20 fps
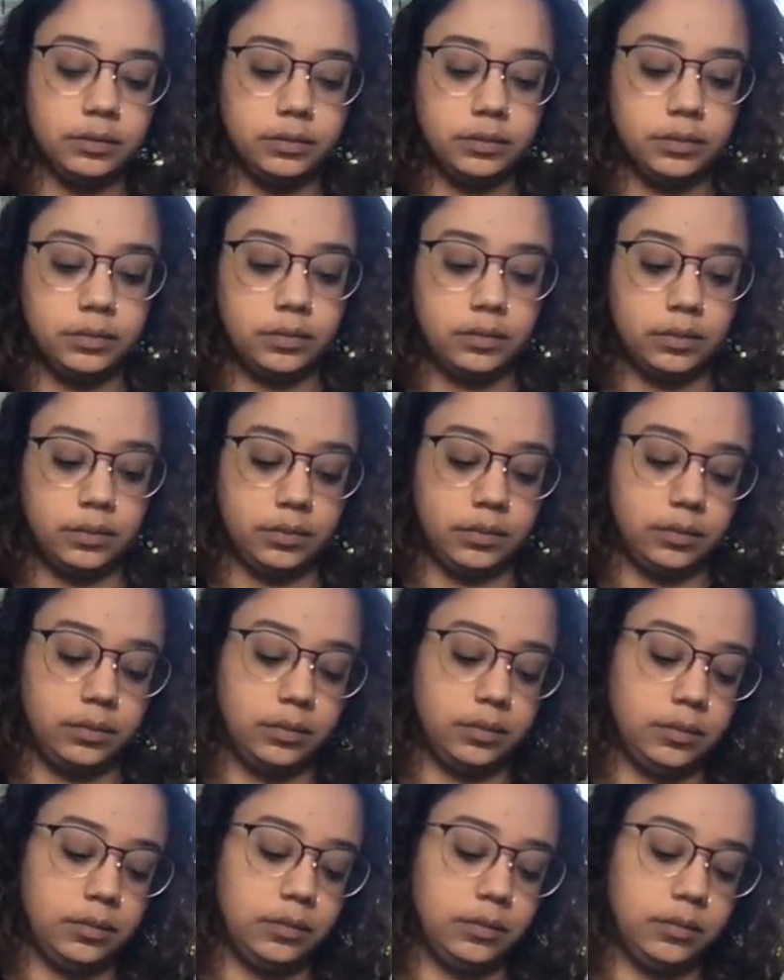
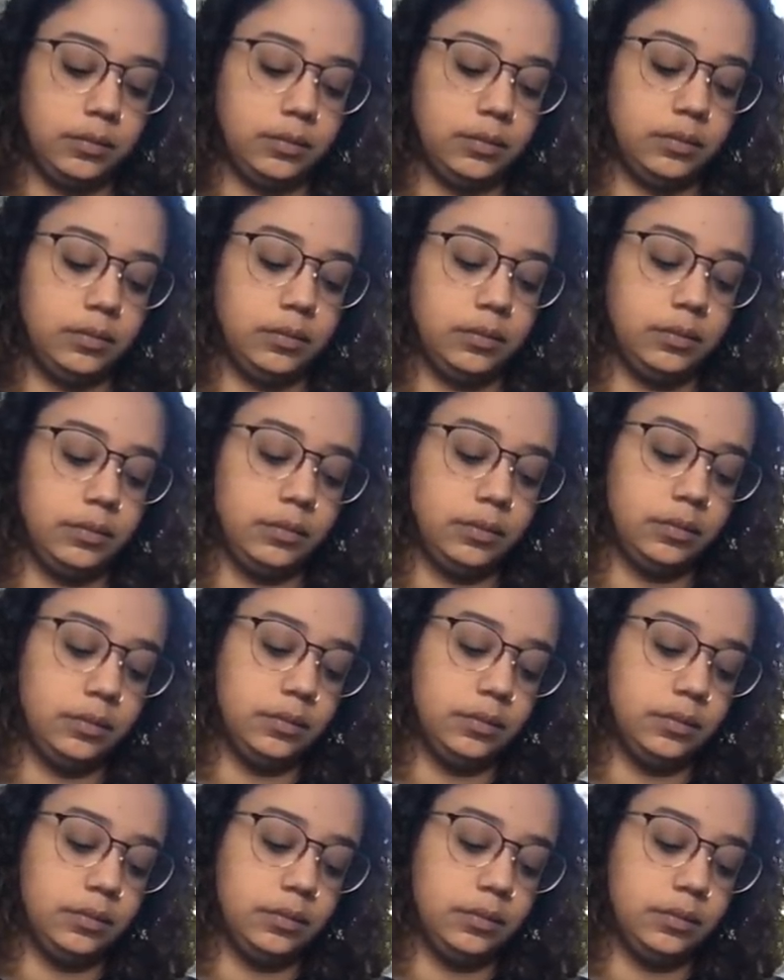[no speech]